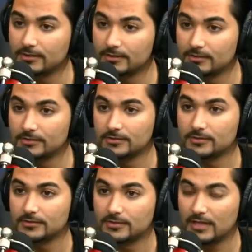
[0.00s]

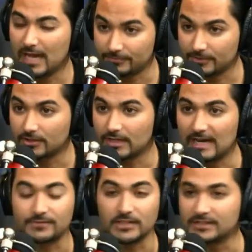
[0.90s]
before uh, after. after
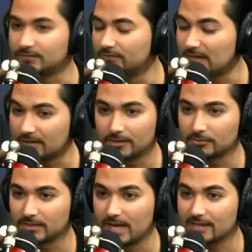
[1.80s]
after. It's very
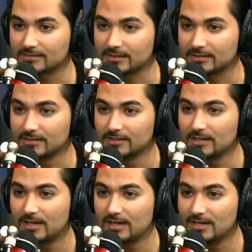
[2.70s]
relaxing.
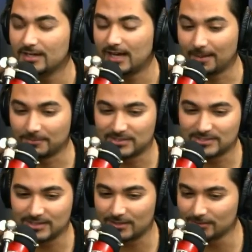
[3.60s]
Drunken tanning. I'm
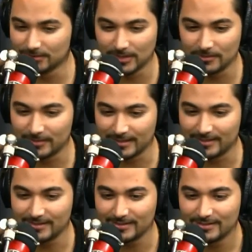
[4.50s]
so
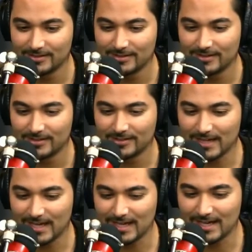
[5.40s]
loaded
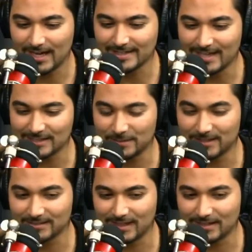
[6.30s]
that I guess
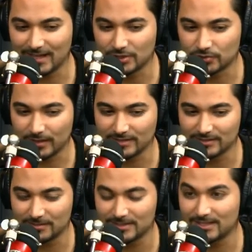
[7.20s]
because I I drank. You know, so if the